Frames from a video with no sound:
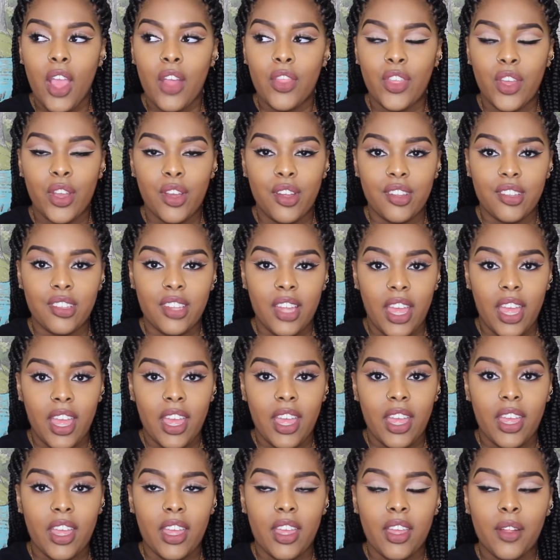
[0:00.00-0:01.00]
there's
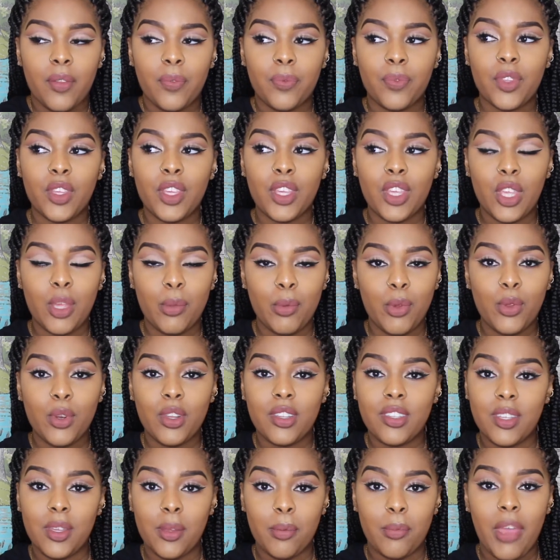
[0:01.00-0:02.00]
a
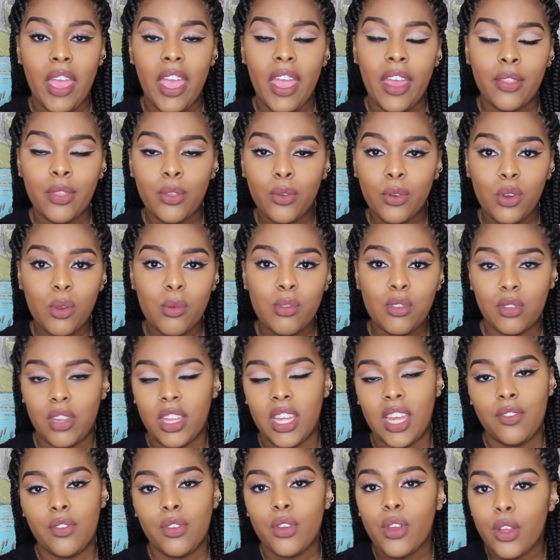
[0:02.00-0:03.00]
community bathroom. So
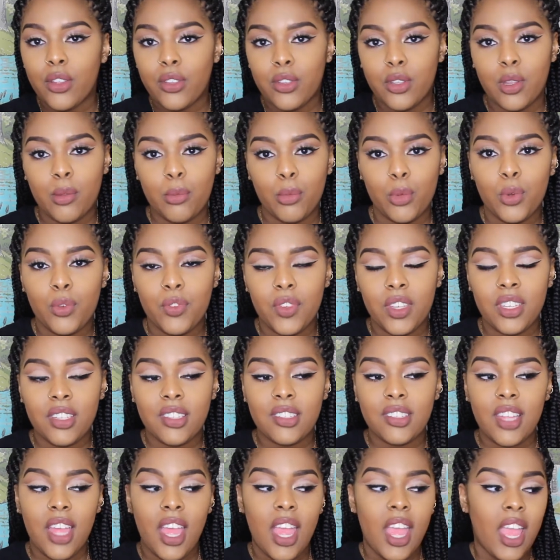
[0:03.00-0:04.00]
like if you go to the
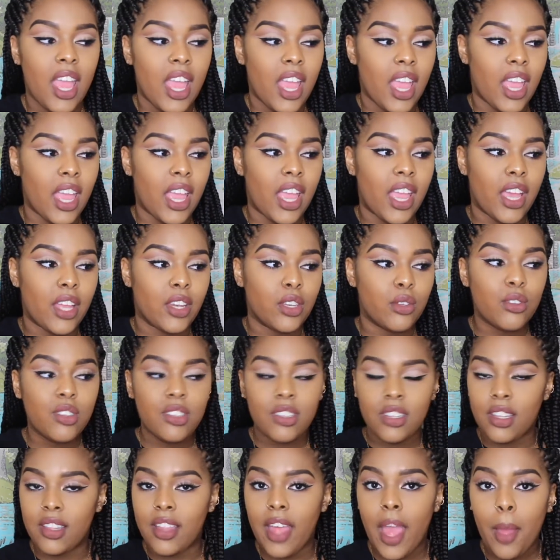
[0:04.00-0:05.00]
movies and you
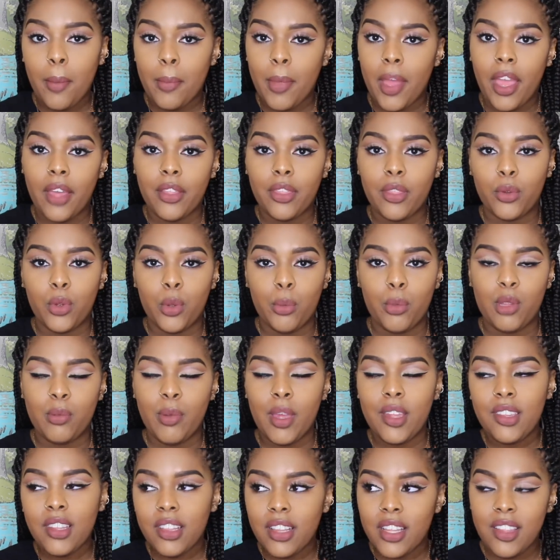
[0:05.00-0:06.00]
see that bathroom, it's
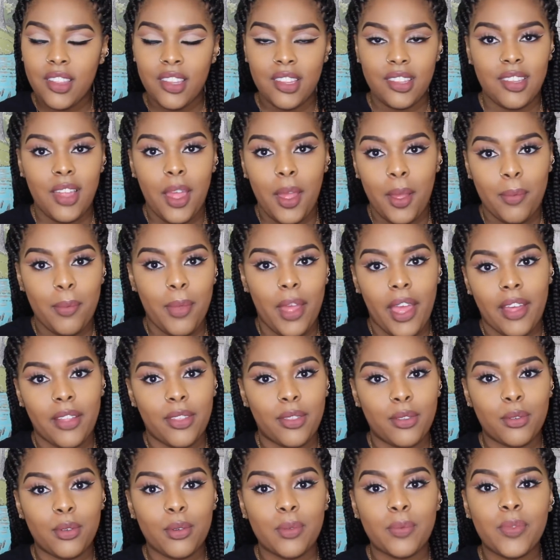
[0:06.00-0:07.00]
basically the same
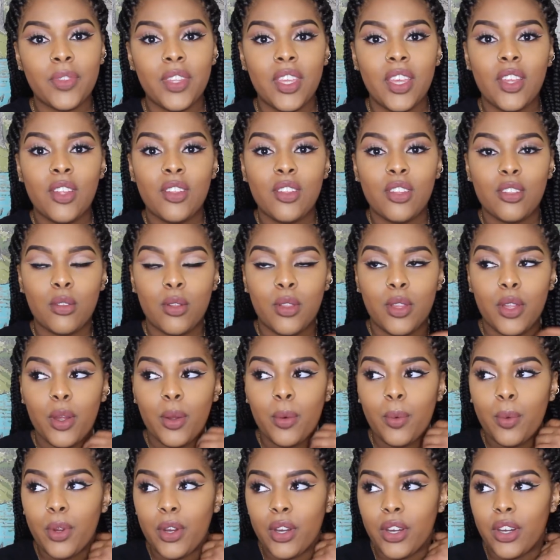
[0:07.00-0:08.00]
bathroom. So
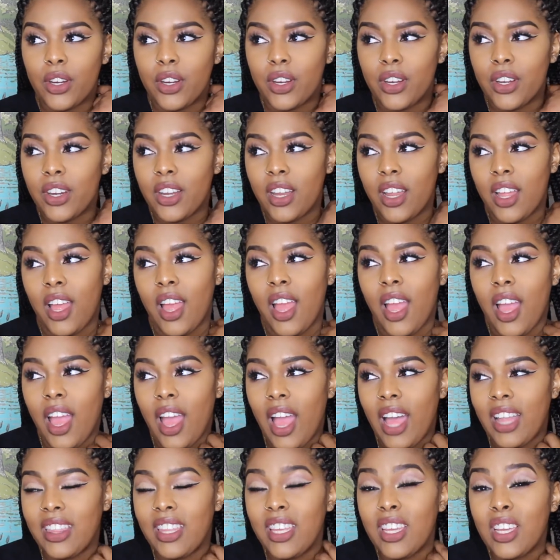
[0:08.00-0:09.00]
there were,
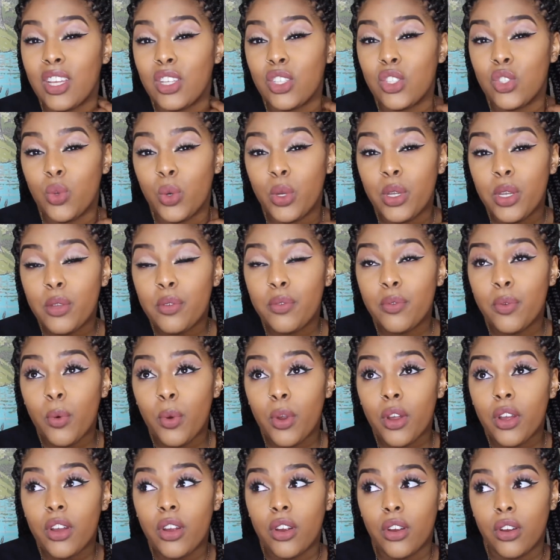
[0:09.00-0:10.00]
I think,
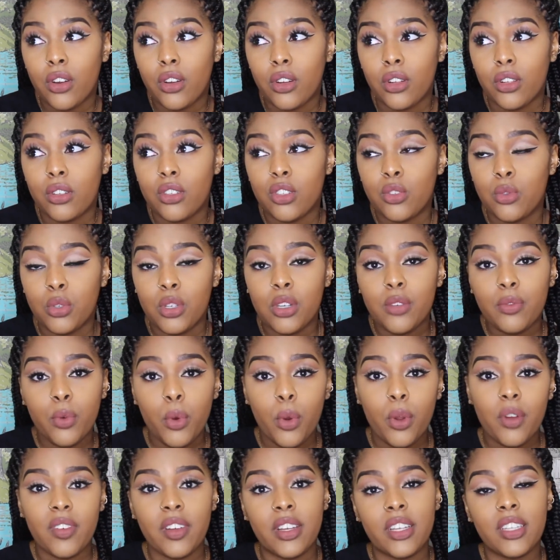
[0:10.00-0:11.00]
24 girls,
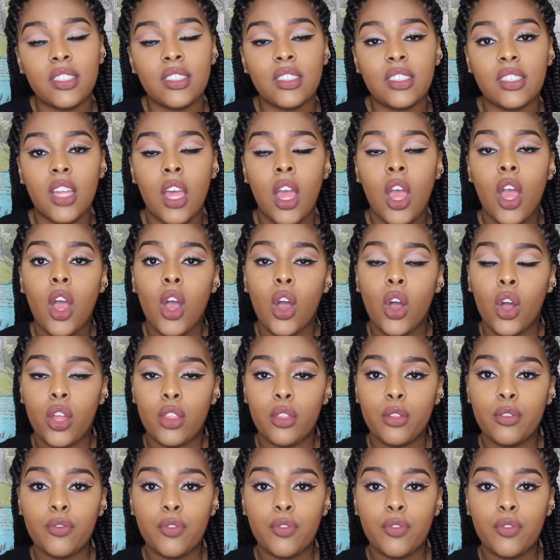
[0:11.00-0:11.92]
24 of us on the